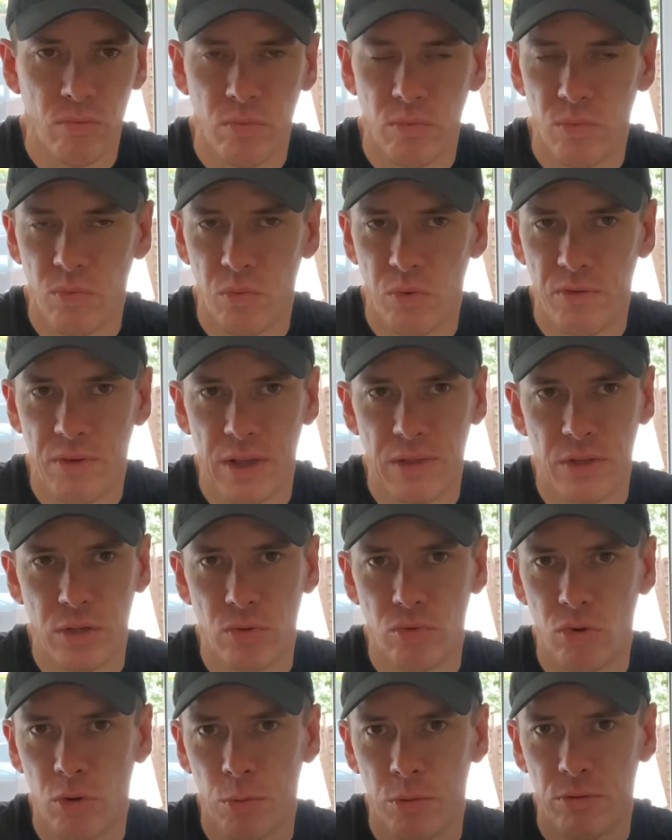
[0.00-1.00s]
We've had
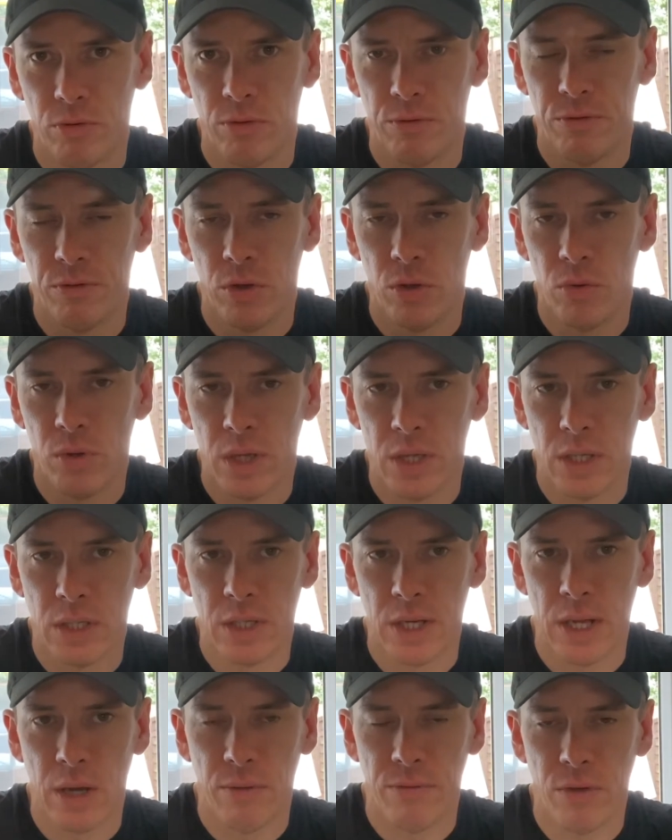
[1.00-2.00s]
this rumour for a few years
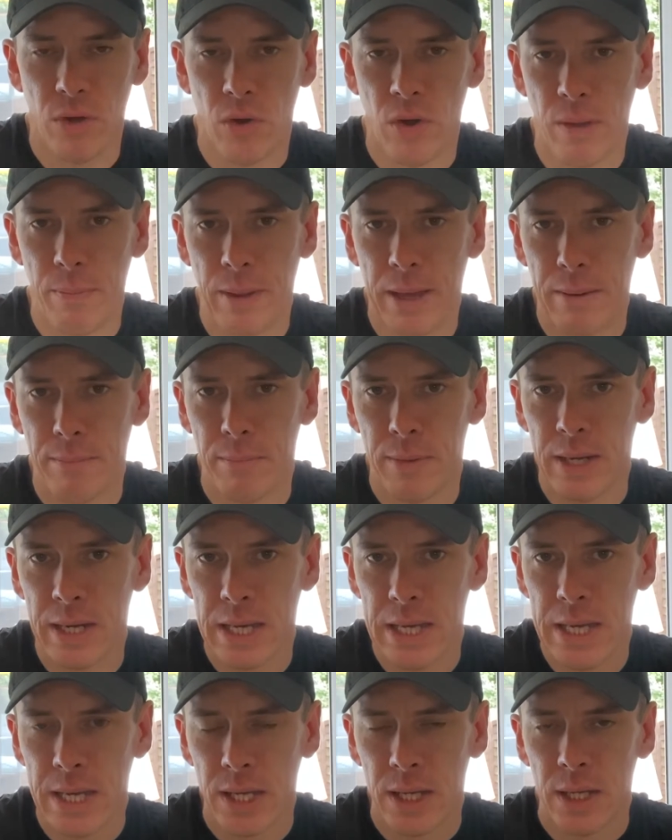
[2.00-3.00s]
now of the iPad
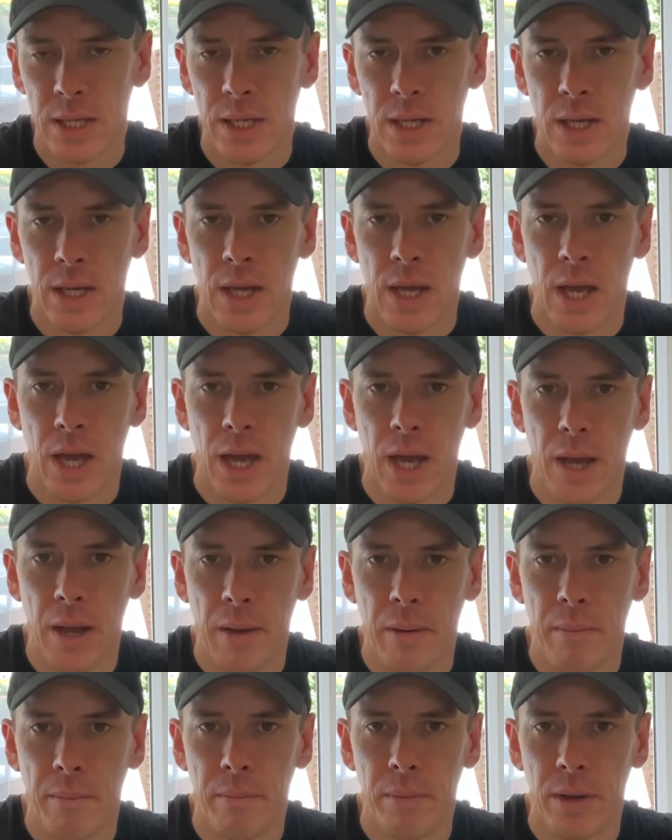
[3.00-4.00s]
mini
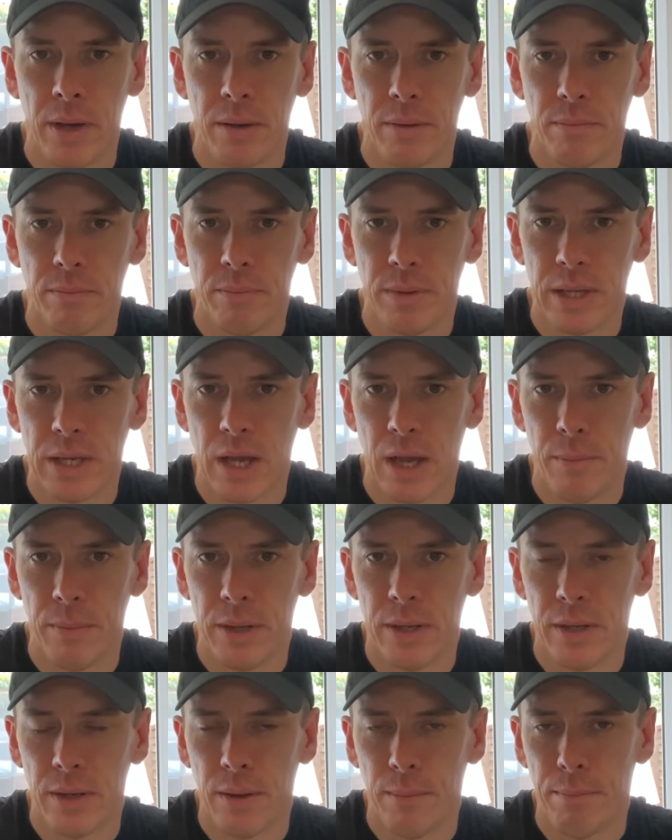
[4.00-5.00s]

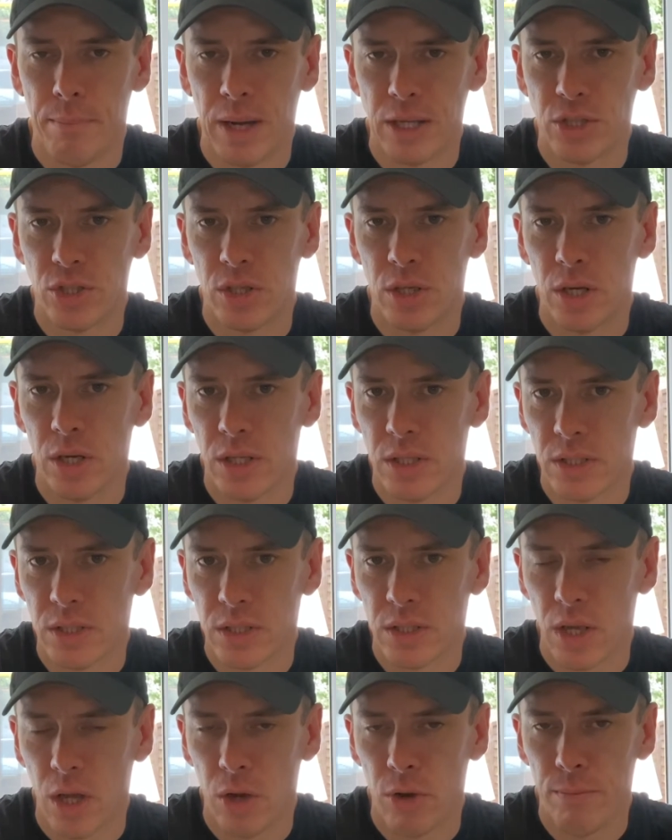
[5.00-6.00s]
becoming
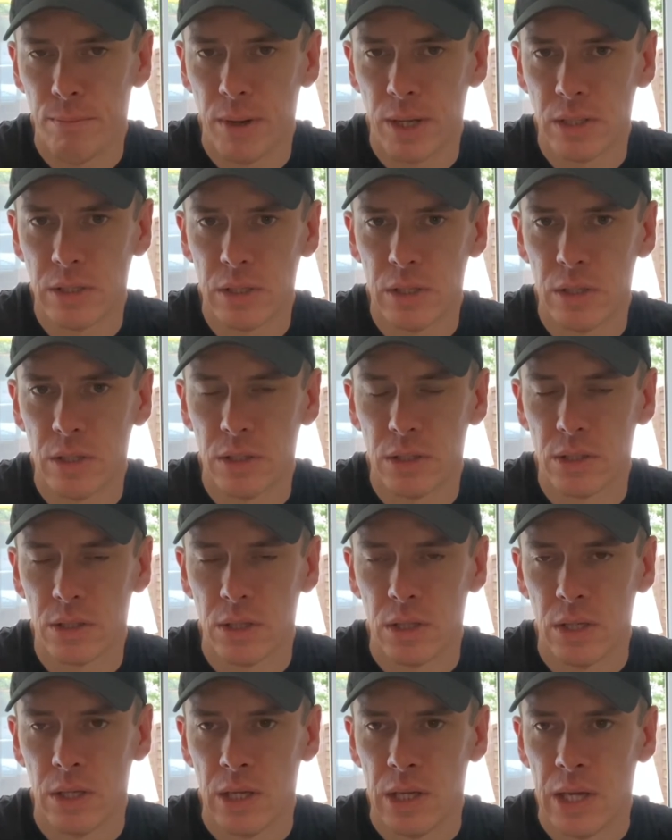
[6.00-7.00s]
buttonless, home buttonless,
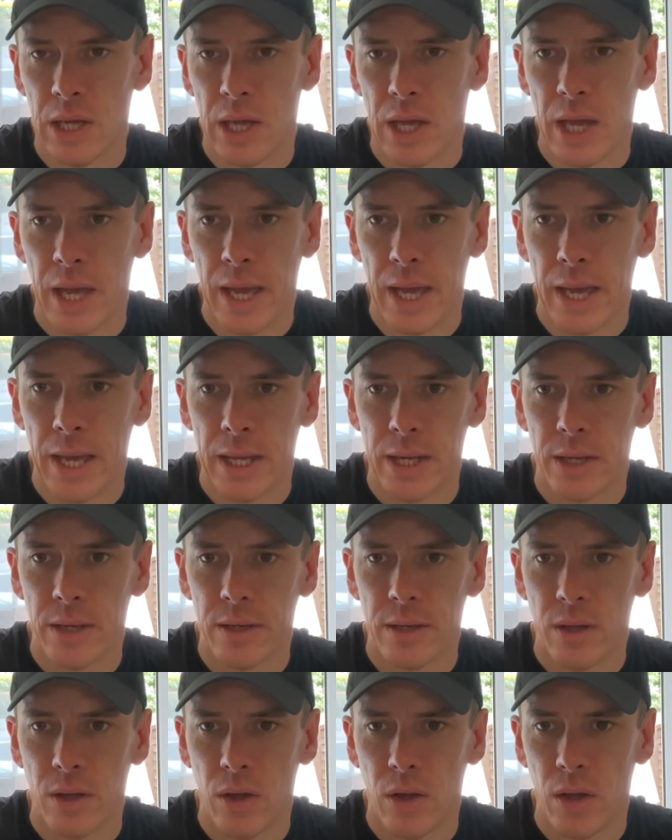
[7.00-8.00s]
and
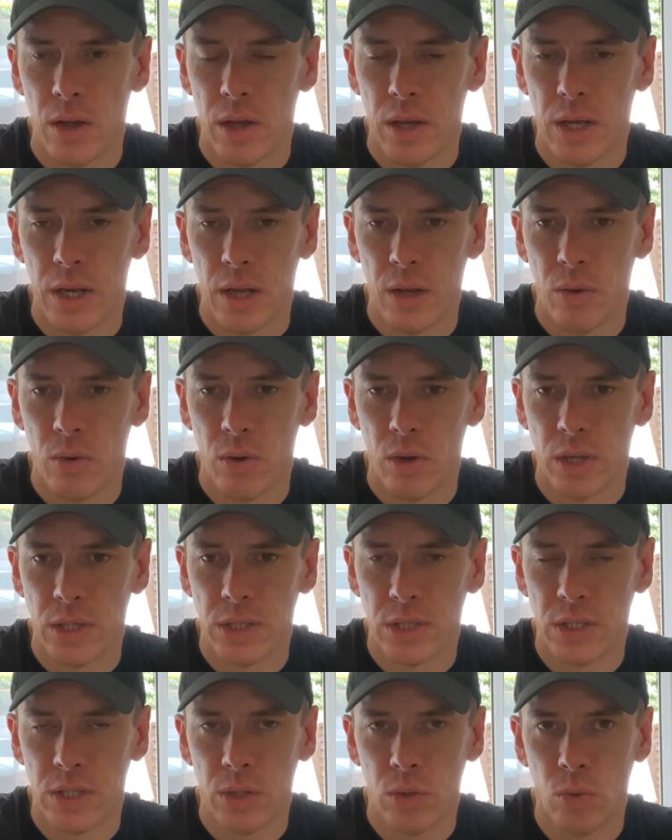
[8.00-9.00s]
I
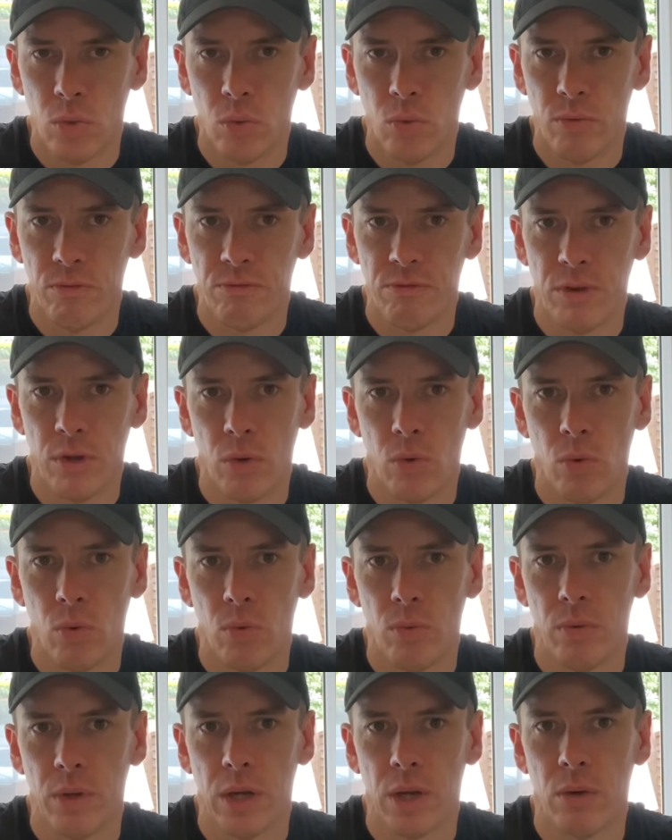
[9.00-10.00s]
still feel
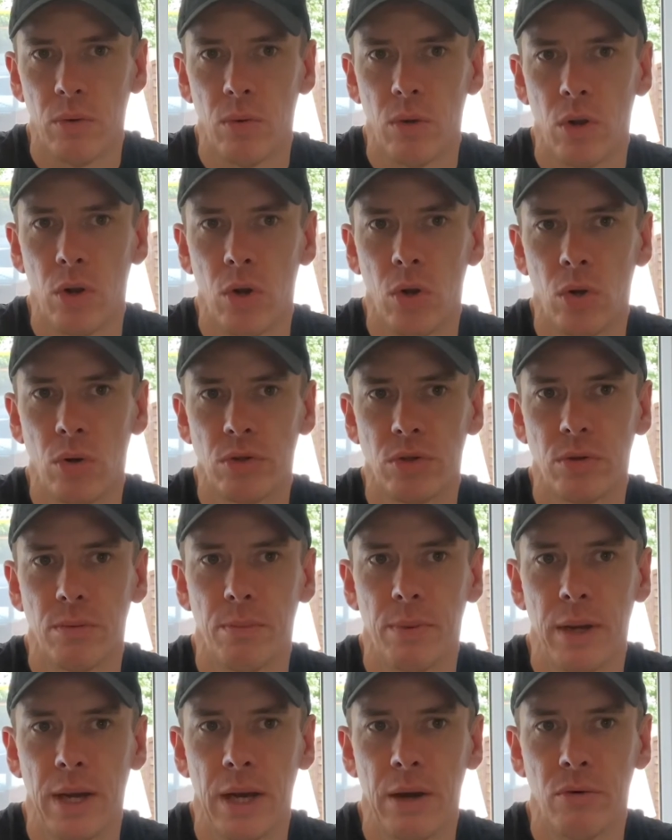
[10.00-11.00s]
lots of
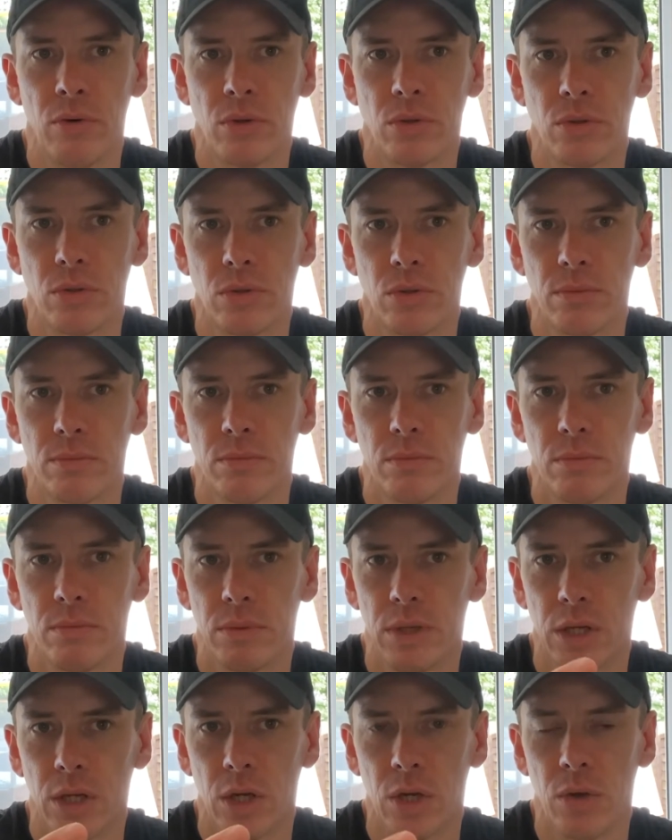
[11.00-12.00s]
parents,
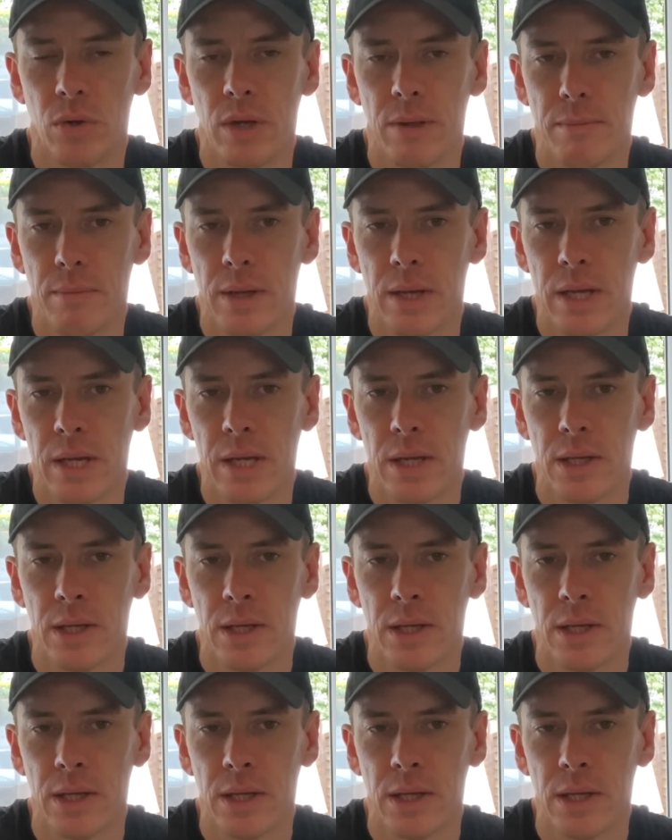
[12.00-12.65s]
including me,